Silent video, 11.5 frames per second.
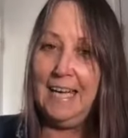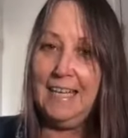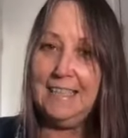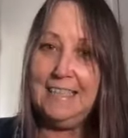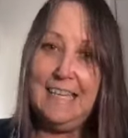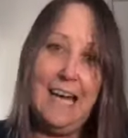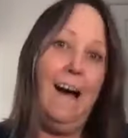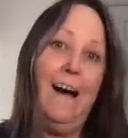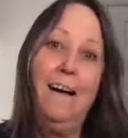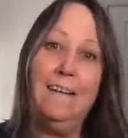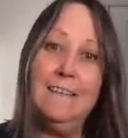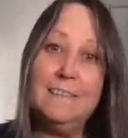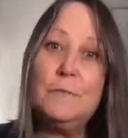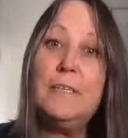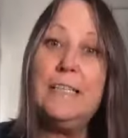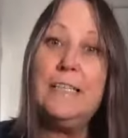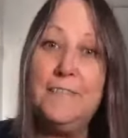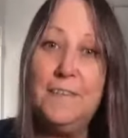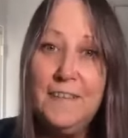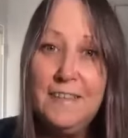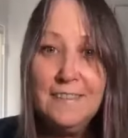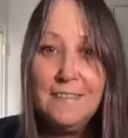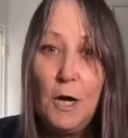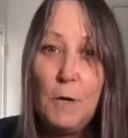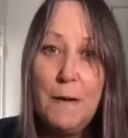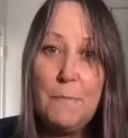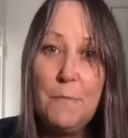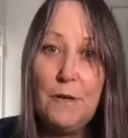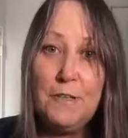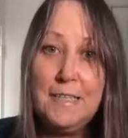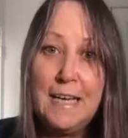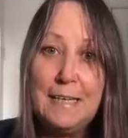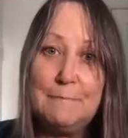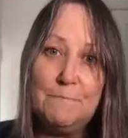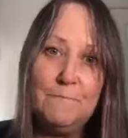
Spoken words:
Yeah, grief on my birthday.